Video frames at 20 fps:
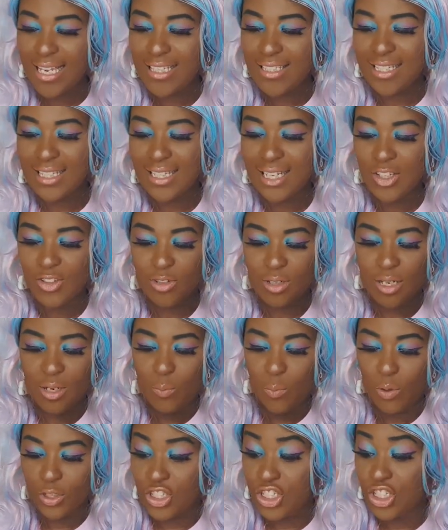I just literally
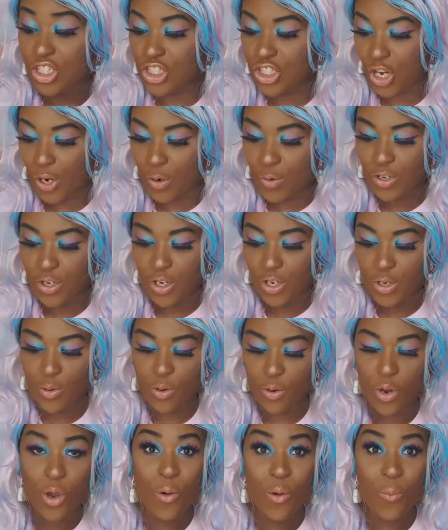want to show
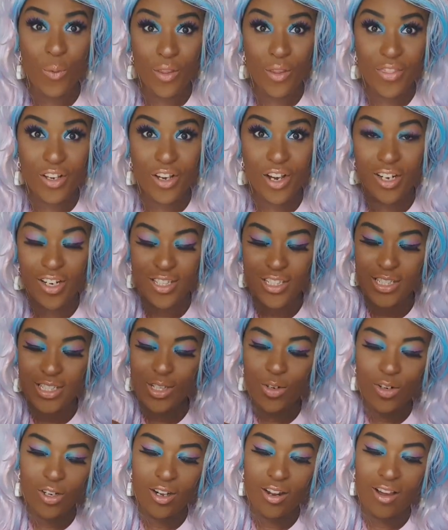you what the colours
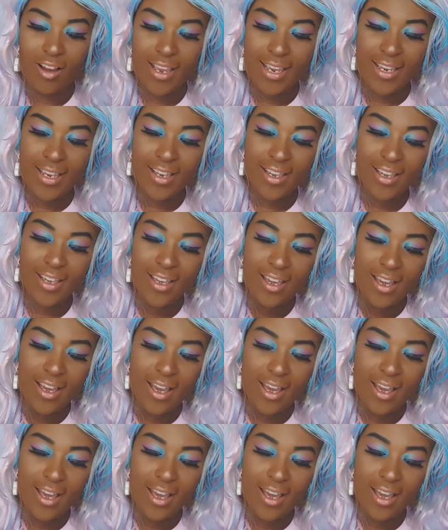look like.